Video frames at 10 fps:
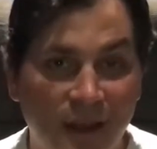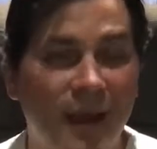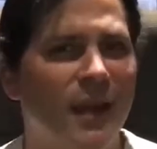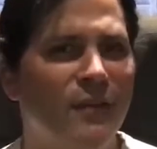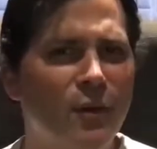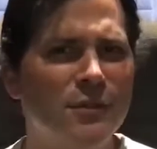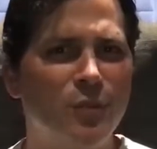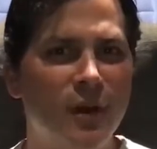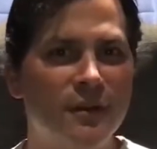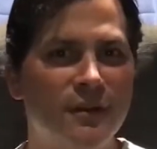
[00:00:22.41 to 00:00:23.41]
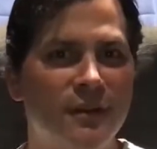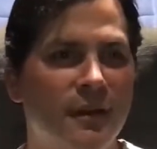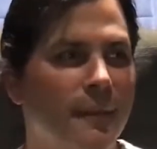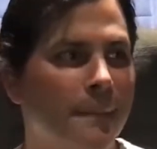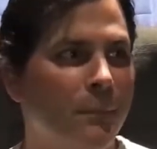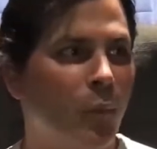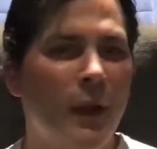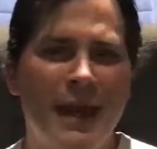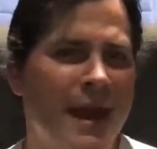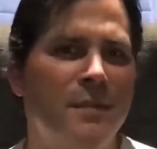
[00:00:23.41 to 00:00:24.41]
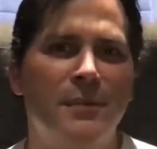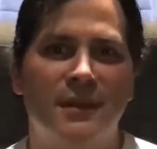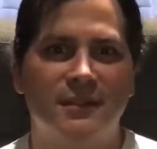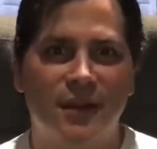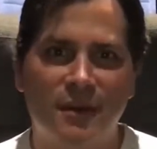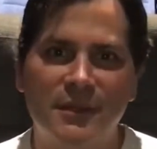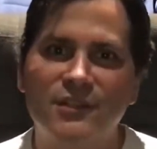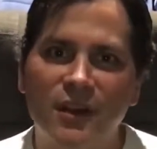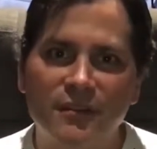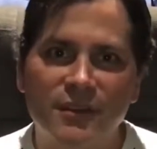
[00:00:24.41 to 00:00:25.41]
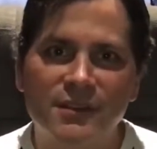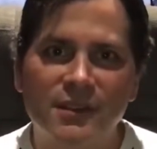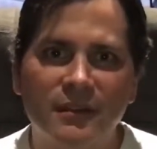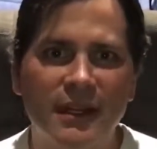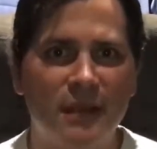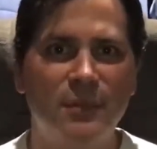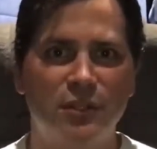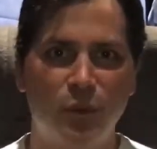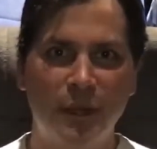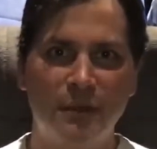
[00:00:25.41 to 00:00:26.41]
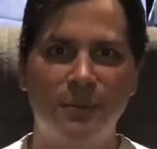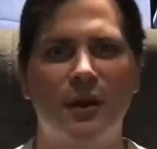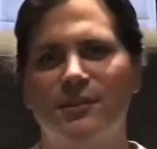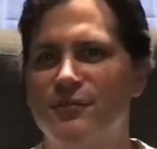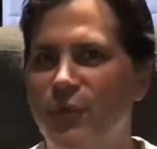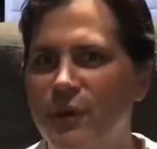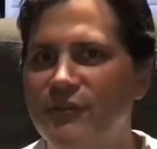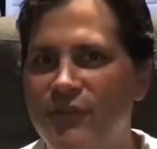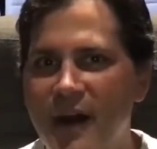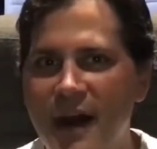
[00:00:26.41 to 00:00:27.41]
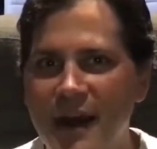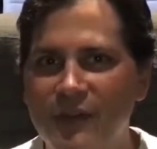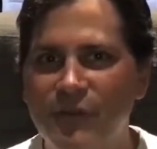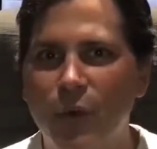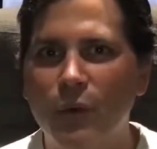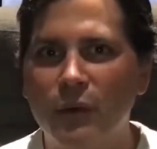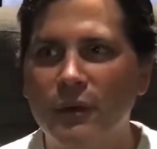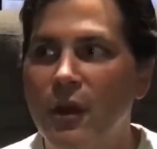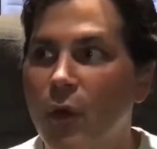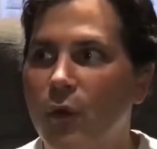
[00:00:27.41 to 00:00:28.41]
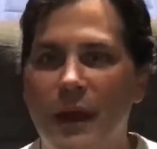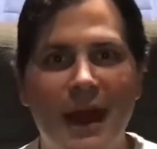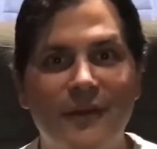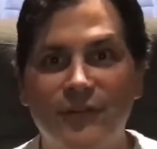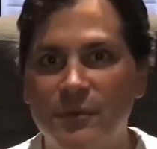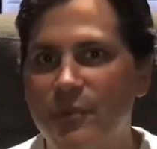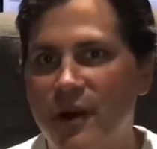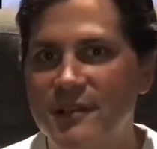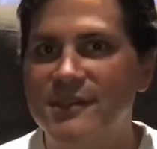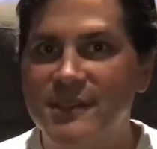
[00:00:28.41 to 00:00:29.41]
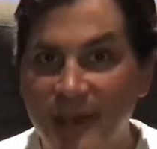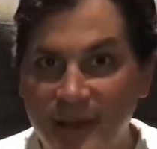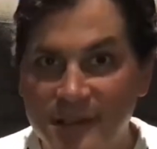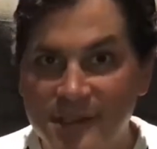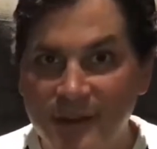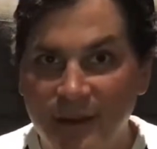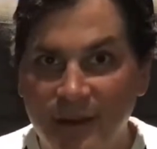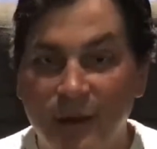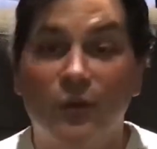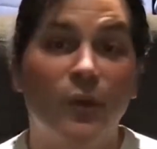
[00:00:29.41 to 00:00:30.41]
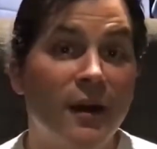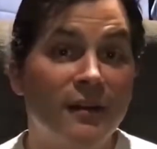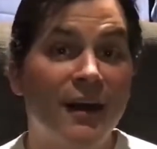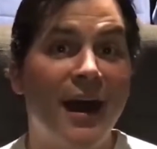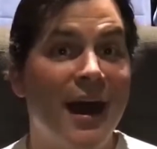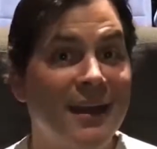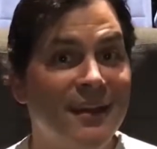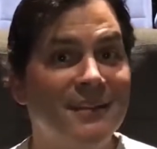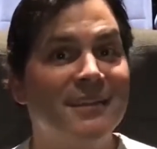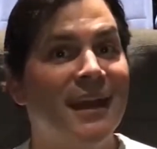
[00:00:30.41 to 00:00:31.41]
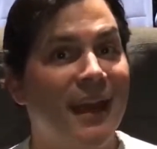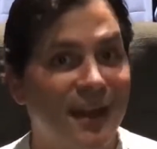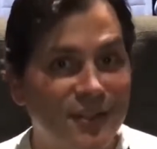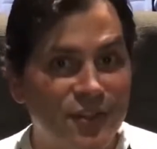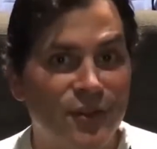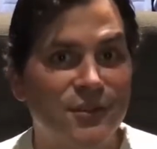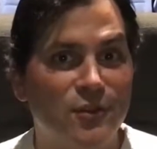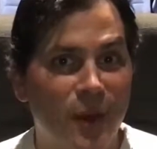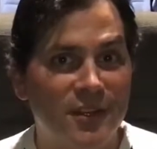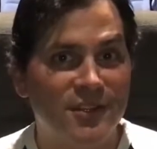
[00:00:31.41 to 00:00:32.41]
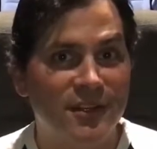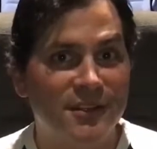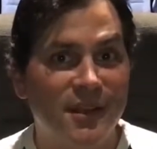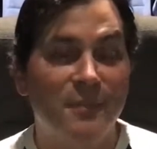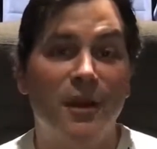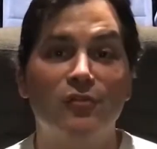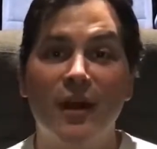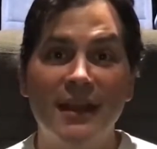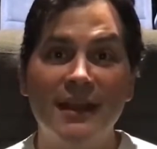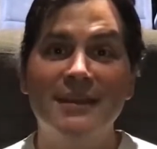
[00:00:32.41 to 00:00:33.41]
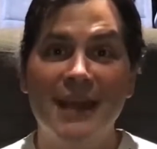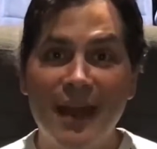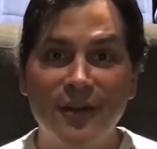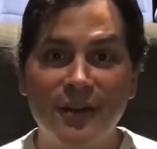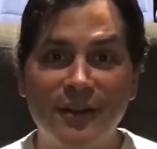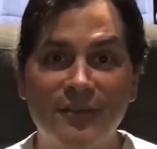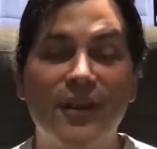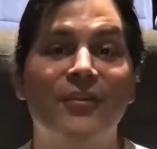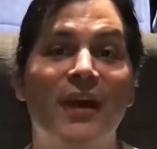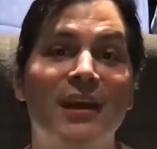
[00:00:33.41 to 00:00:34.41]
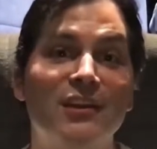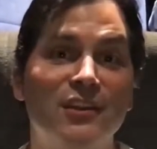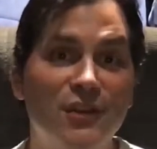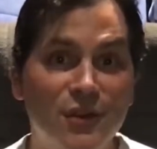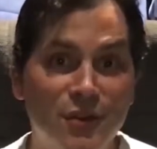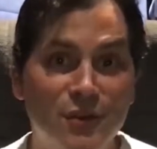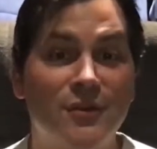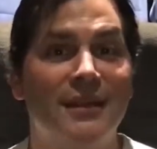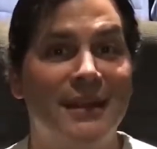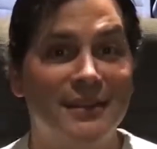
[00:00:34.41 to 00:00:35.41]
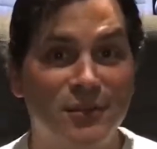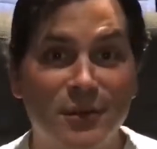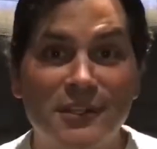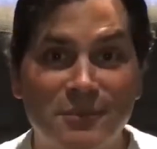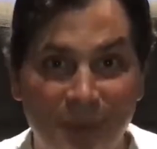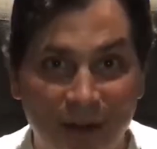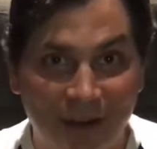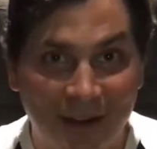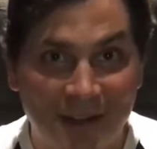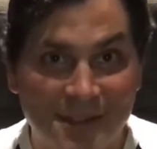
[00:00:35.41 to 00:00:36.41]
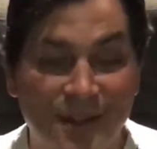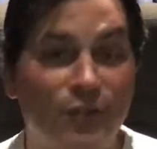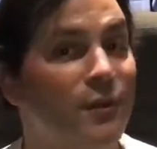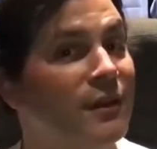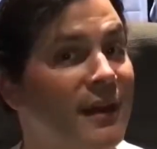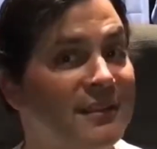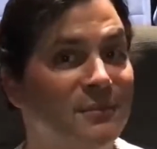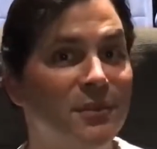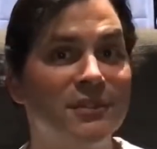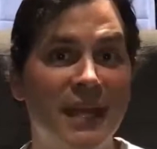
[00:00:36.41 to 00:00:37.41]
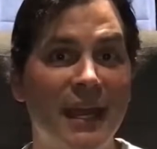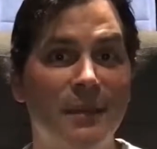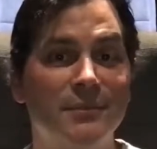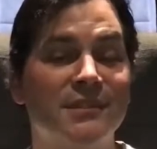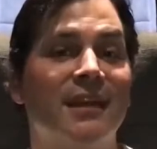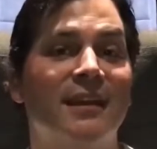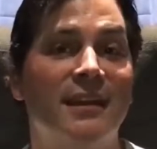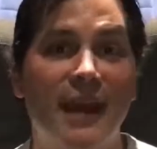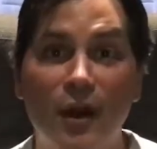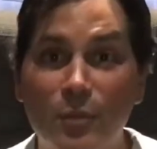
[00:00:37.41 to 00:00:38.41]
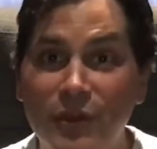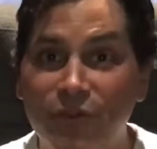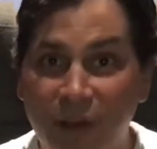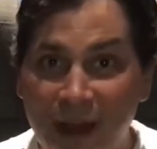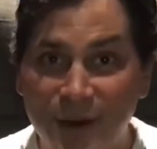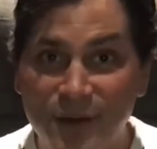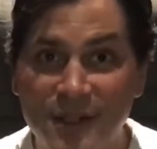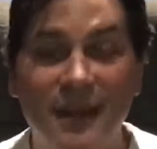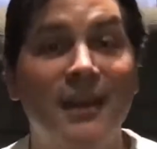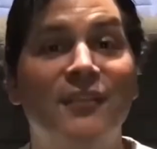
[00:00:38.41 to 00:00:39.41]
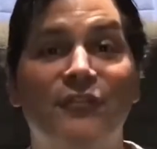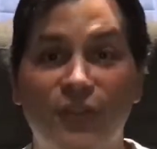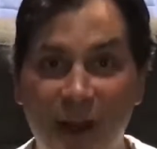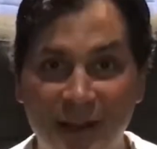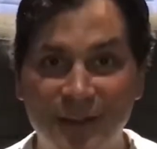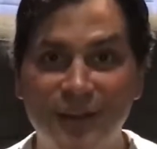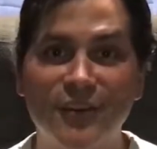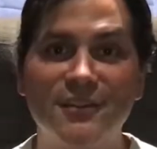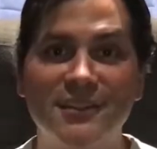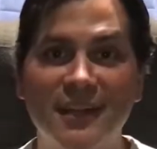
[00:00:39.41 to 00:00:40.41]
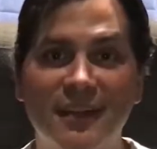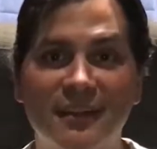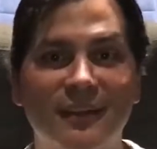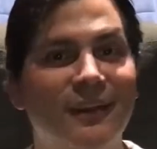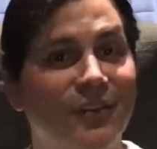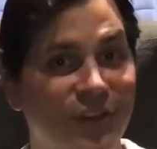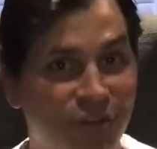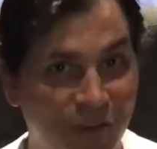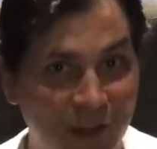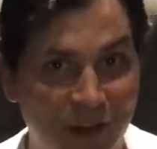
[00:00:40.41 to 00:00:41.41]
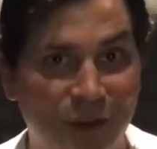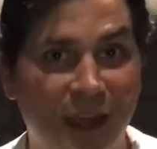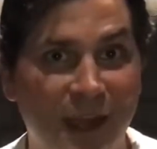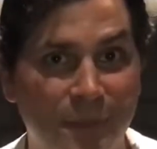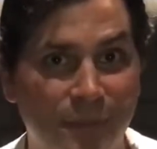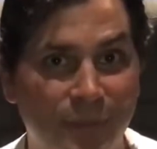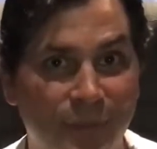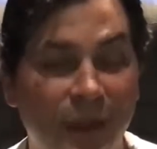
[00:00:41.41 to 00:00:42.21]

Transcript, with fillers: And I've always wondered what happened to Tommy Jarvis, like in between parts four and five, or, or after part six. Well, I got to answer those questions by writing a narrative that you get to experience through collectible tapes that can now be found in Friday the 13th, the video game.